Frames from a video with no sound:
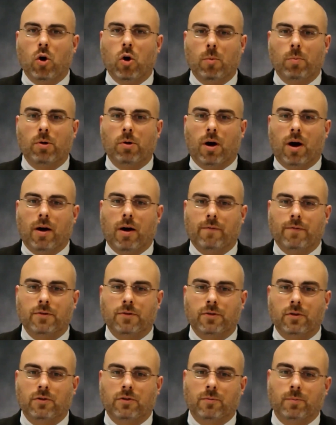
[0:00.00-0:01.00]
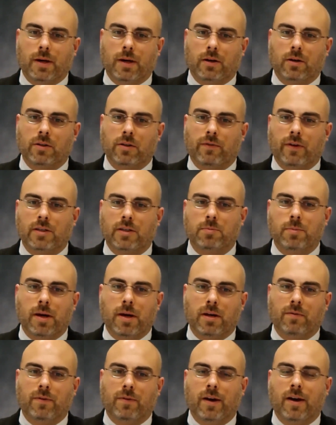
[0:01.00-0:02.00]
corporate officers of medical device
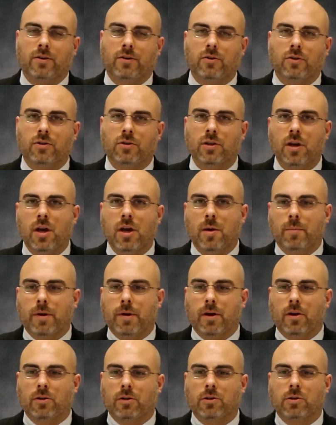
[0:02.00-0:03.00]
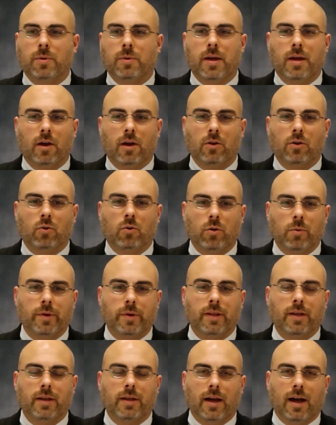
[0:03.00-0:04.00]
manufacturers may also be held
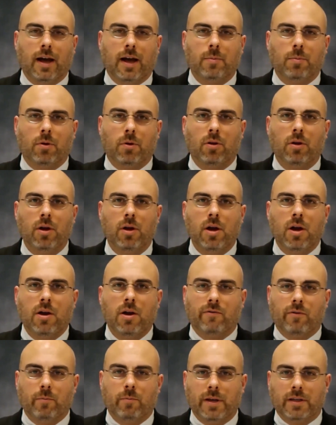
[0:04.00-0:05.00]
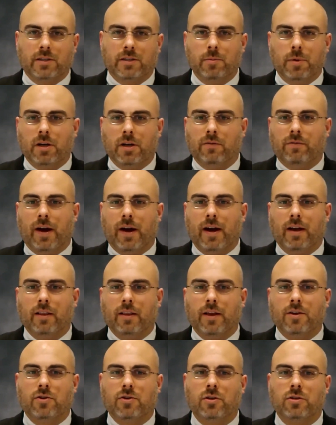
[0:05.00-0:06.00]
criminally liable for misdemeanor
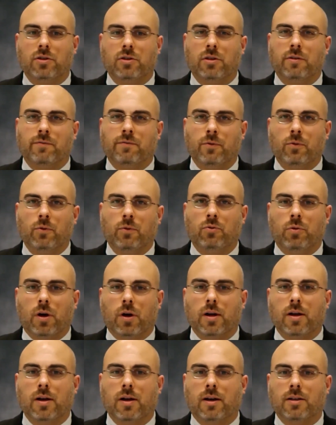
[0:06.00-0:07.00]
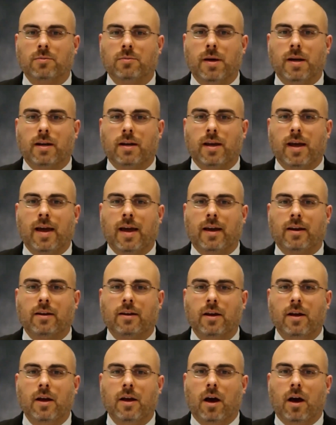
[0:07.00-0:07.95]
violations of the Food, Drug, and Cosmetic Act